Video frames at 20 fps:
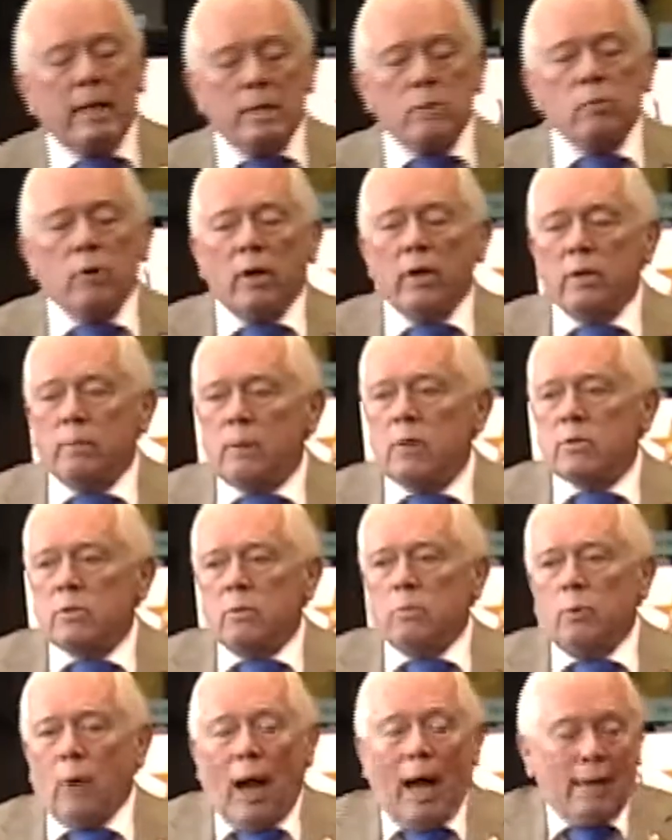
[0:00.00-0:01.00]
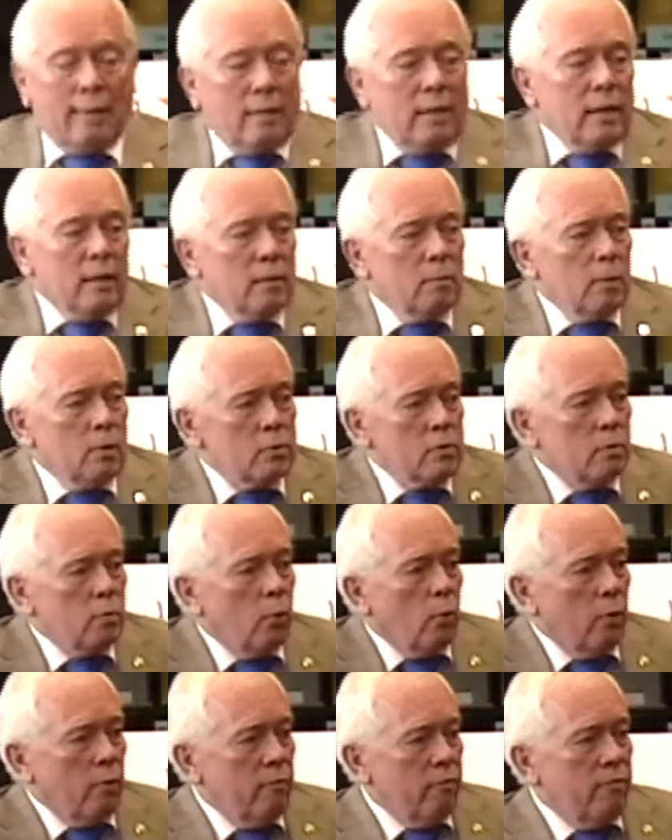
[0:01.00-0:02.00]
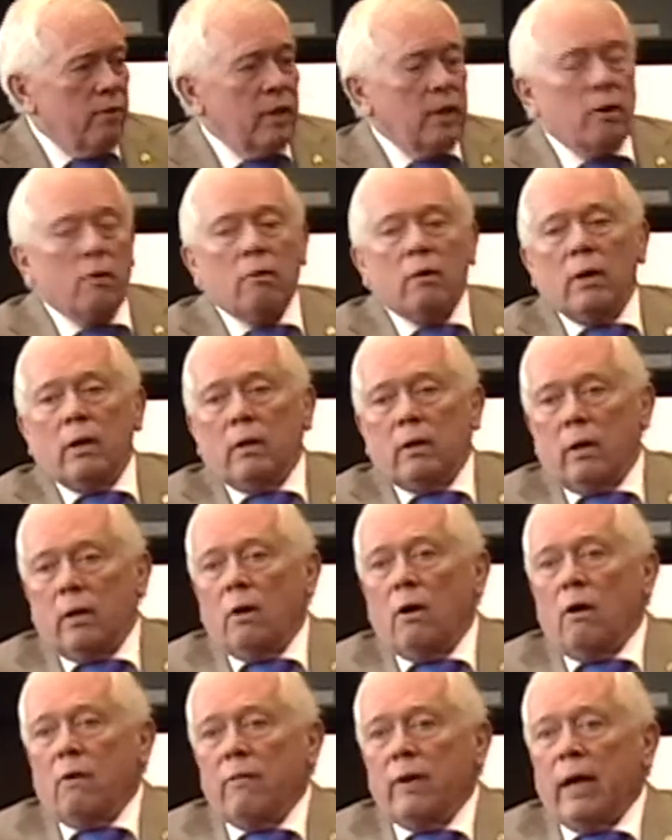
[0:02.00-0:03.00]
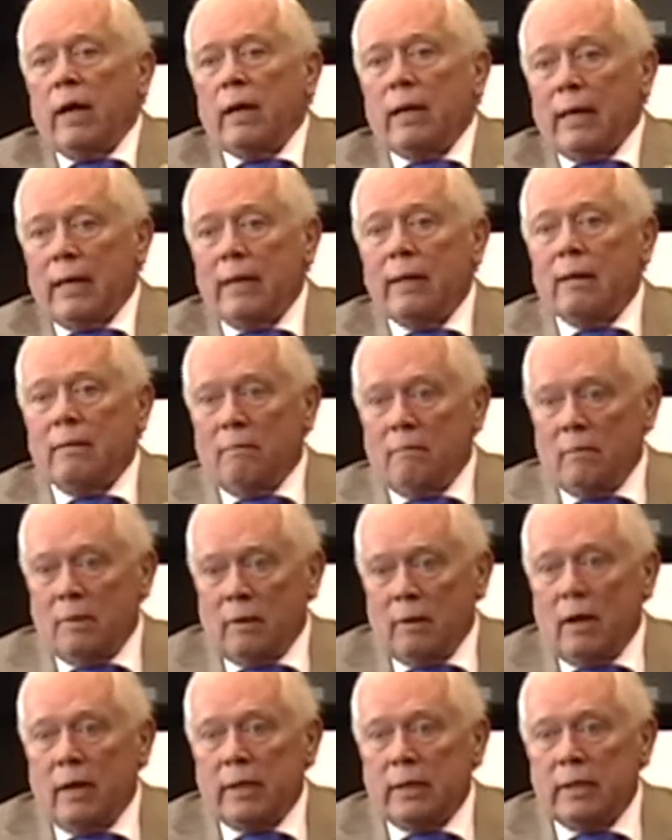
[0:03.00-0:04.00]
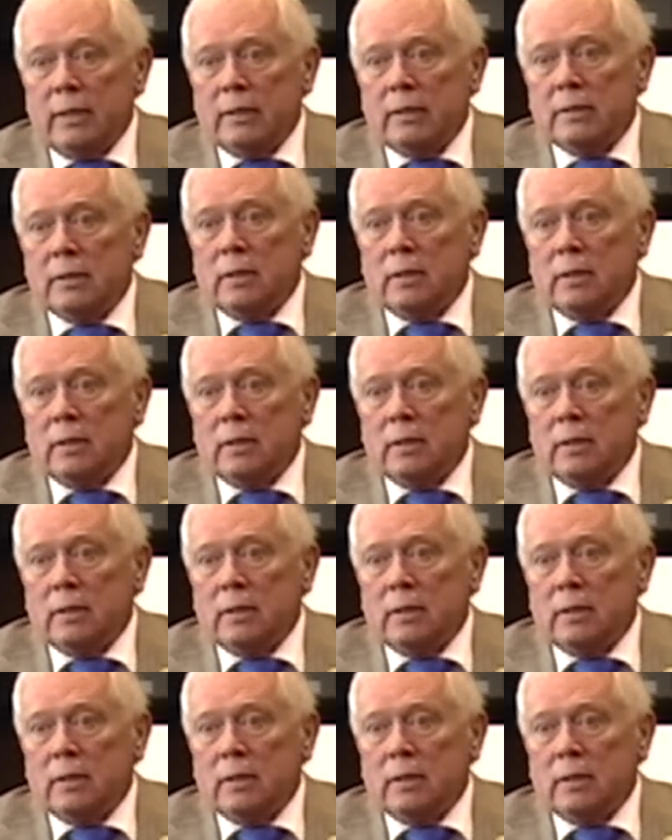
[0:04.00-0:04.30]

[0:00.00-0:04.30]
He's really the most, I think, the most important figure in the Kanawha Valley in the, 19th